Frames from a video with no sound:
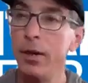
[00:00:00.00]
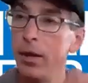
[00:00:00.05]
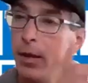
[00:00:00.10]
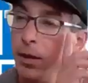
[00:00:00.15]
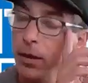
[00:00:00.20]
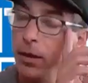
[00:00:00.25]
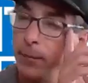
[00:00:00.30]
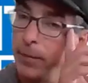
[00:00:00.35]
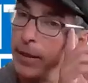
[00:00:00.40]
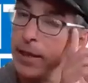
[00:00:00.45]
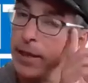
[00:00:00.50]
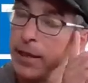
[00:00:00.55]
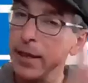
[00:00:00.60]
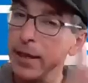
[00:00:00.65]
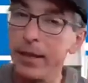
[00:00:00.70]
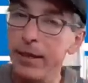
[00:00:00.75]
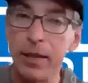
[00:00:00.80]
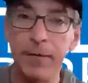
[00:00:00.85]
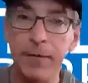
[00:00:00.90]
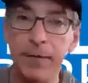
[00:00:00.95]
Again, I
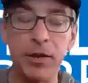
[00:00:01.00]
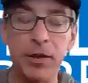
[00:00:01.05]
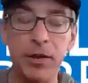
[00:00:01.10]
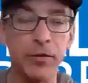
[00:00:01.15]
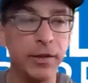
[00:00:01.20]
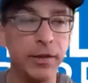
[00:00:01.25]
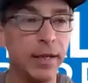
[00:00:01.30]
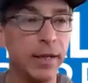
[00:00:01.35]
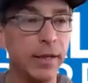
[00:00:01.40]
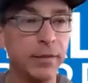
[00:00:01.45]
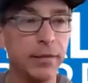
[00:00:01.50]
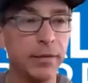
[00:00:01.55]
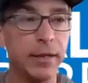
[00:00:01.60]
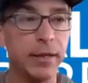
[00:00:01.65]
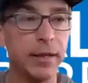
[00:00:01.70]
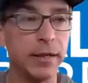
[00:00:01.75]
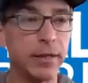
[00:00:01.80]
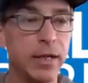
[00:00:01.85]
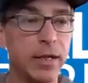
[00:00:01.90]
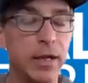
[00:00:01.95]
loved
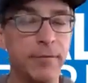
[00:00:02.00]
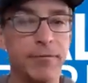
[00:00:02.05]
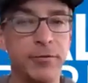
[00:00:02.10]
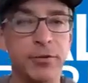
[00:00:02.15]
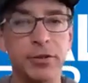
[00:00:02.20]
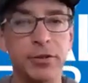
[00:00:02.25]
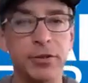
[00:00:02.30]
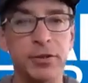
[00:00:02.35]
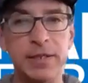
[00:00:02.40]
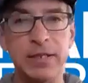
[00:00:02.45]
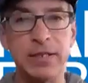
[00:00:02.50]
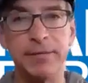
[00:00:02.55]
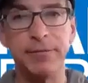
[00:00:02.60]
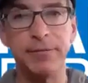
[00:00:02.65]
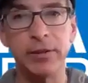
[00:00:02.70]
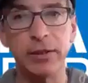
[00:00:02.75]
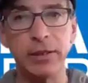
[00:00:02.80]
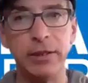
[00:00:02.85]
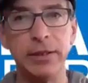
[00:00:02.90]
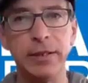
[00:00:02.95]
that conference
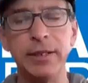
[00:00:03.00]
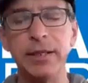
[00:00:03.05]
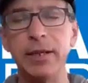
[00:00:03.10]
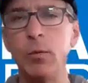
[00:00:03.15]
specifically,